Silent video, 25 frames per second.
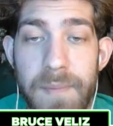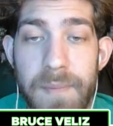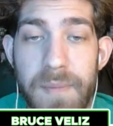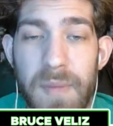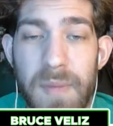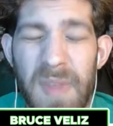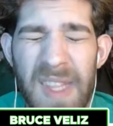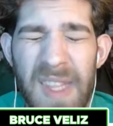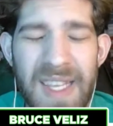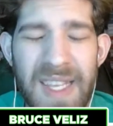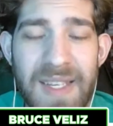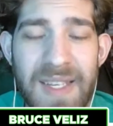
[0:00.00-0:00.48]

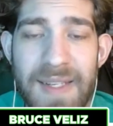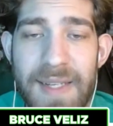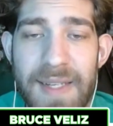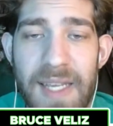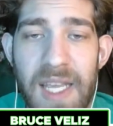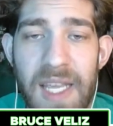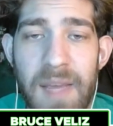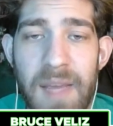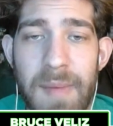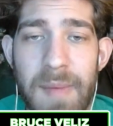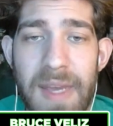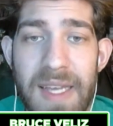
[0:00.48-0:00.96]
this
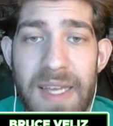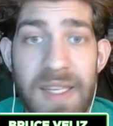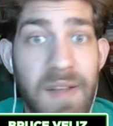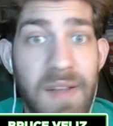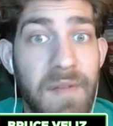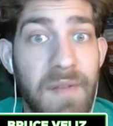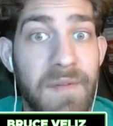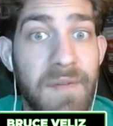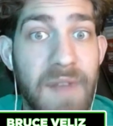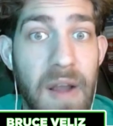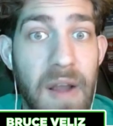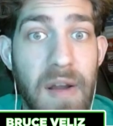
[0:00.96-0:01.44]
team is
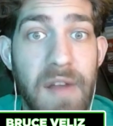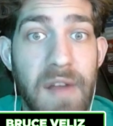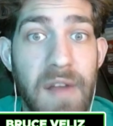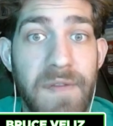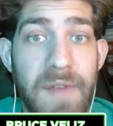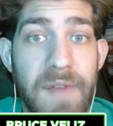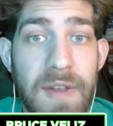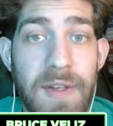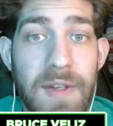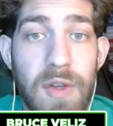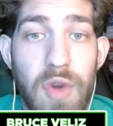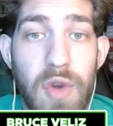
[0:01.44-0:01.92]
very
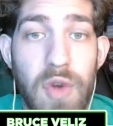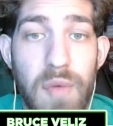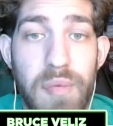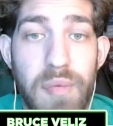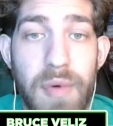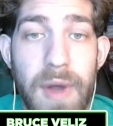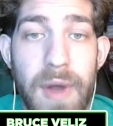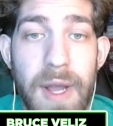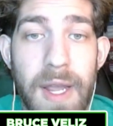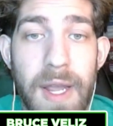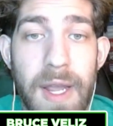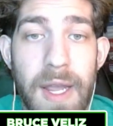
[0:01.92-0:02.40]
physical
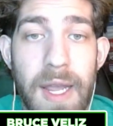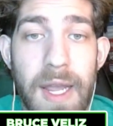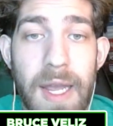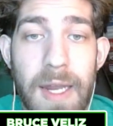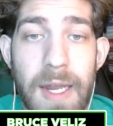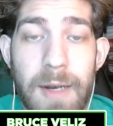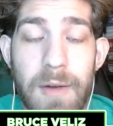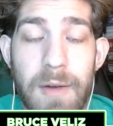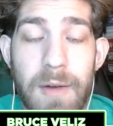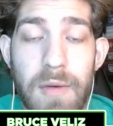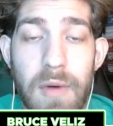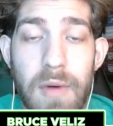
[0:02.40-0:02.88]
play
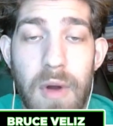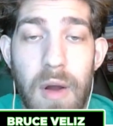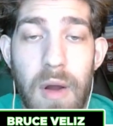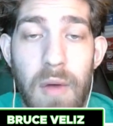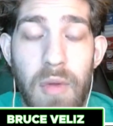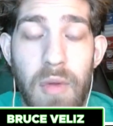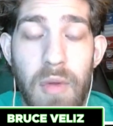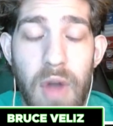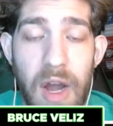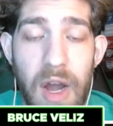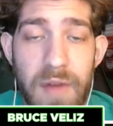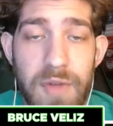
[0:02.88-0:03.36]
and
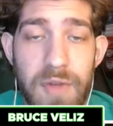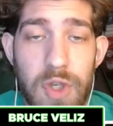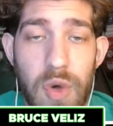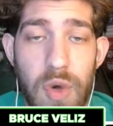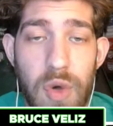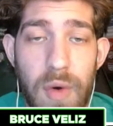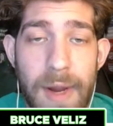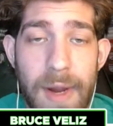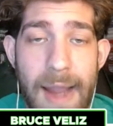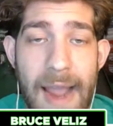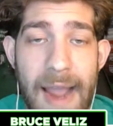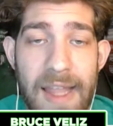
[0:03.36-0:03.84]
a lot of
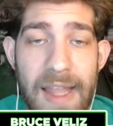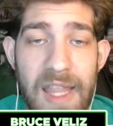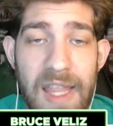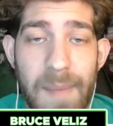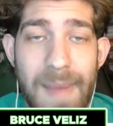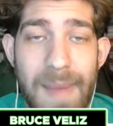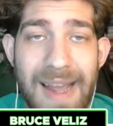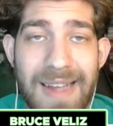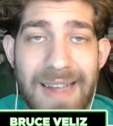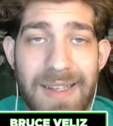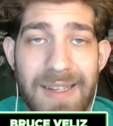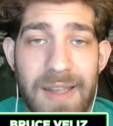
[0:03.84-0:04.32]
scoring at the
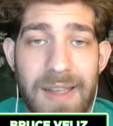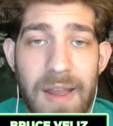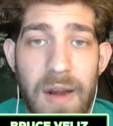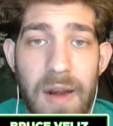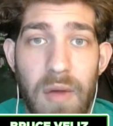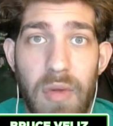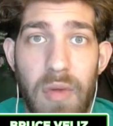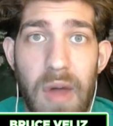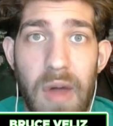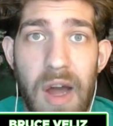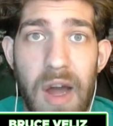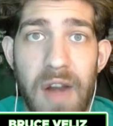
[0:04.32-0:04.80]
basket, a
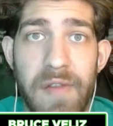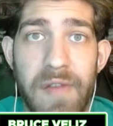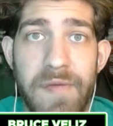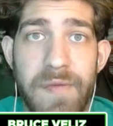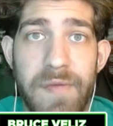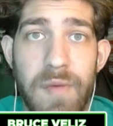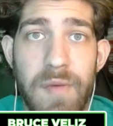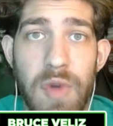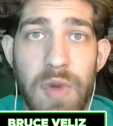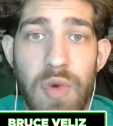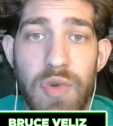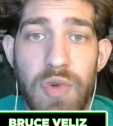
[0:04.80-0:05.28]
lot of
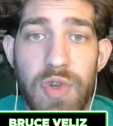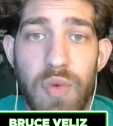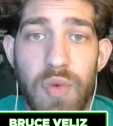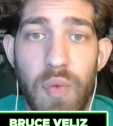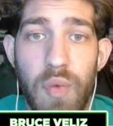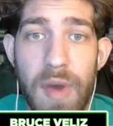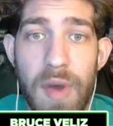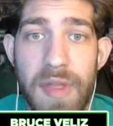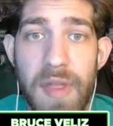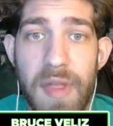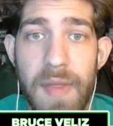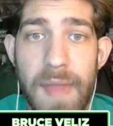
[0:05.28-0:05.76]
use
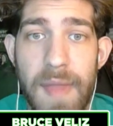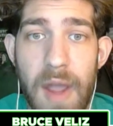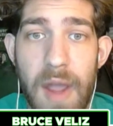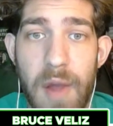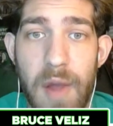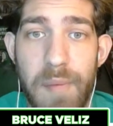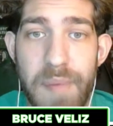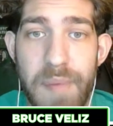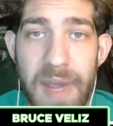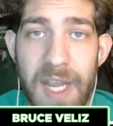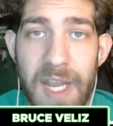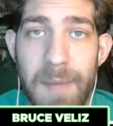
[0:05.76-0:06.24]
with their
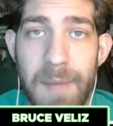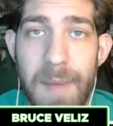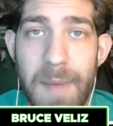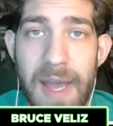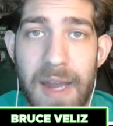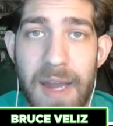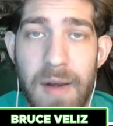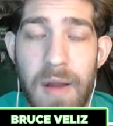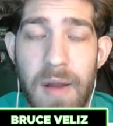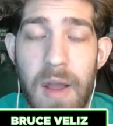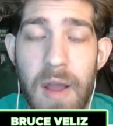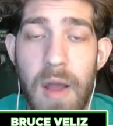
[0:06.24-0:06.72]
big
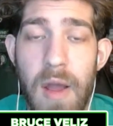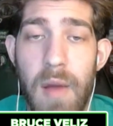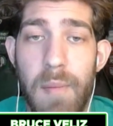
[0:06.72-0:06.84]
men,